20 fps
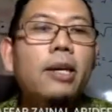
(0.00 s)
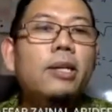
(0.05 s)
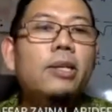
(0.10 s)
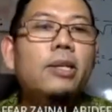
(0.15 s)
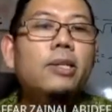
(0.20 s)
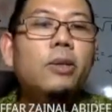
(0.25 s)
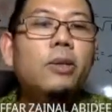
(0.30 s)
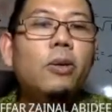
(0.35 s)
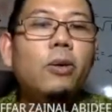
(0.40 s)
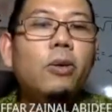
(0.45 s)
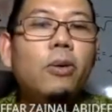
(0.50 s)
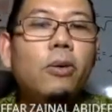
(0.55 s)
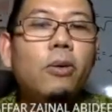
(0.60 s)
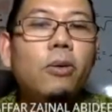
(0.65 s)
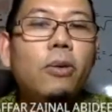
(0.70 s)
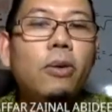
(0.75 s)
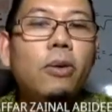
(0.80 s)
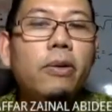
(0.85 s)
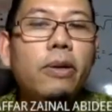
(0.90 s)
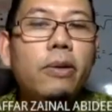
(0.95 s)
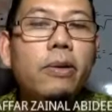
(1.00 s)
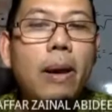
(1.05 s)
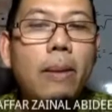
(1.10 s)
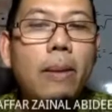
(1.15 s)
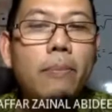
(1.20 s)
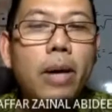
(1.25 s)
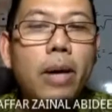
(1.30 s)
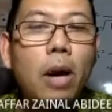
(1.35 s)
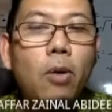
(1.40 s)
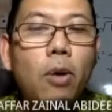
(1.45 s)
So
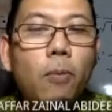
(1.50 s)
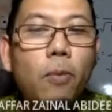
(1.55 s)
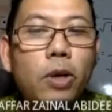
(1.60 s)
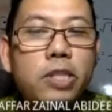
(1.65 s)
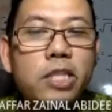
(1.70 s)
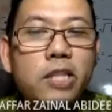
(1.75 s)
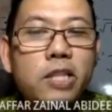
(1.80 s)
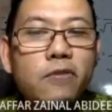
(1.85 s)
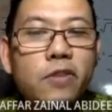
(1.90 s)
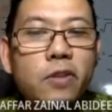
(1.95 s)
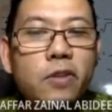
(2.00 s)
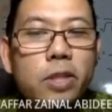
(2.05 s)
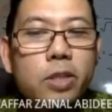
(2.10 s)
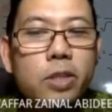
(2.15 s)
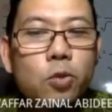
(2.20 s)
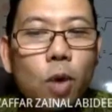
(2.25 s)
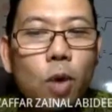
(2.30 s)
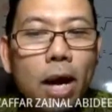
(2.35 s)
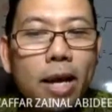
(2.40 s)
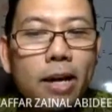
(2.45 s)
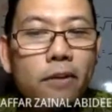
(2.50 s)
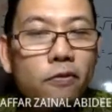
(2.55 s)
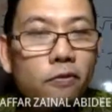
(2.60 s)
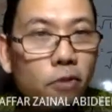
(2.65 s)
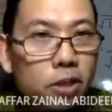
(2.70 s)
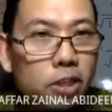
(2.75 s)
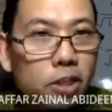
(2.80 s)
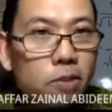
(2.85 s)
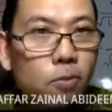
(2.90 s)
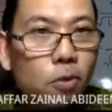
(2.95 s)
remember, our positive tube is 1 for
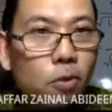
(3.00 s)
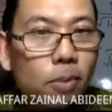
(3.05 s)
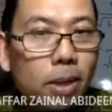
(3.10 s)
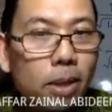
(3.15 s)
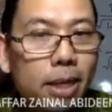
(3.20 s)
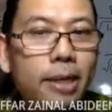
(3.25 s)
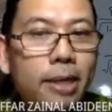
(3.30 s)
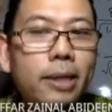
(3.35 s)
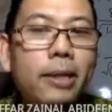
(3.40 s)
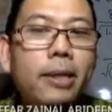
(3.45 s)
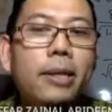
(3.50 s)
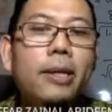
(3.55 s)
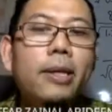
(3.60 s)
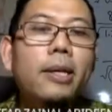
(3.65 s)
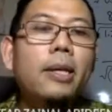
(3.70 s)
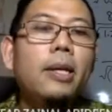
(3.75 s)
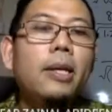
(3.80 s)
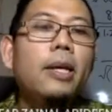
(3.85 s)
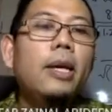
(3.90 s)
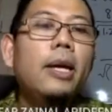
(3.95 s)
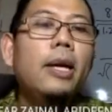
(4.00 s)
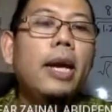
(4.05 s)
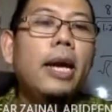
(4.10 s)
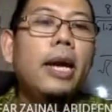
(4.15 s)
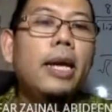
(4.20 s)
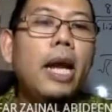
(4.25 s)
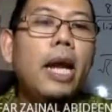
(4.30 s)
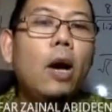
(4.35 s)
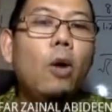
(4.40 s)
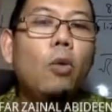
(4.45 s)
this moment,
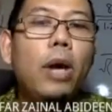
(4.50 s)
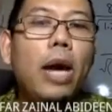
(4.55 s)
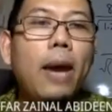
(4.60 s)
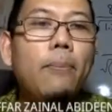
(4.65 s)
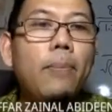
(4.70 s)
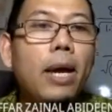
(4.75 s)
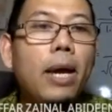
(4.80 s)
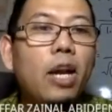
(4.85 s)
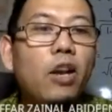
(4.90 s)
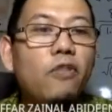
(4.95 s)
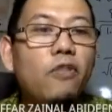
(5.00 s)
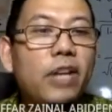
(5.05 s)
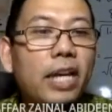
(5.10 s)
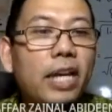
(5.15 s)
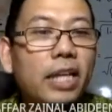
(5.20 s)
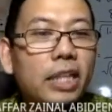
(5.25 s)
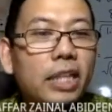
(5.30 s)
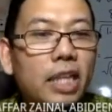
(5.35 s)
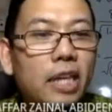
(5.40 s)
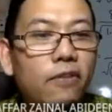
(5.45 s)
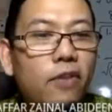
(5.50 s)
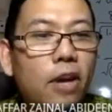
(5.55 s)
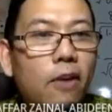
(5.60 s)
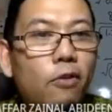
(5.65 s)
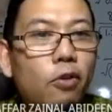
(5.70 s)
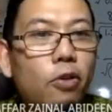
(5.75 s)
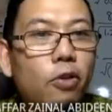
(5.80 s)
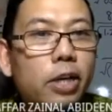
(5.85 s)
and our ml of negative we have already